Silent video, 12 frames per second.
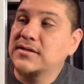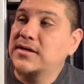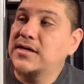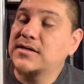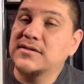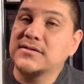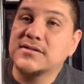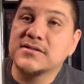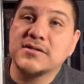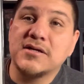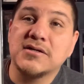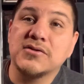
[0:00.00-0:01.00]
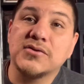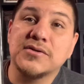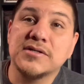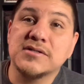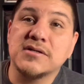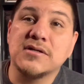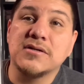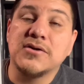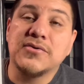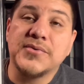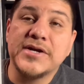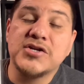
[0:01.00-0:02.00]
and on this song there is a
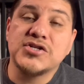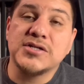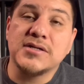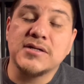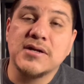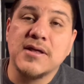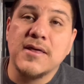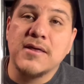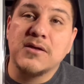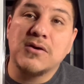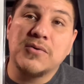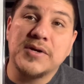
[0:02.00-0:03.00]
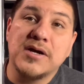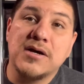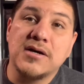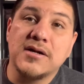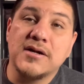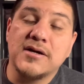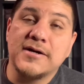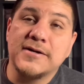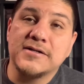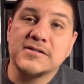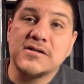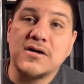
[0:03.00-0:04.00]
narration going on
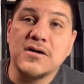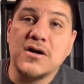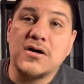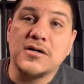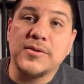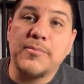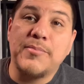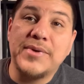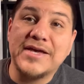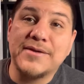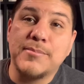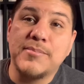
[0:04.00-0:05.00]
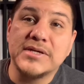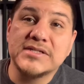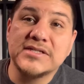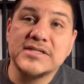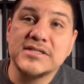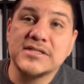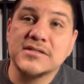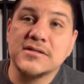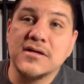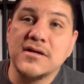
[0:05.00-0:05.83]
a song called Big Business,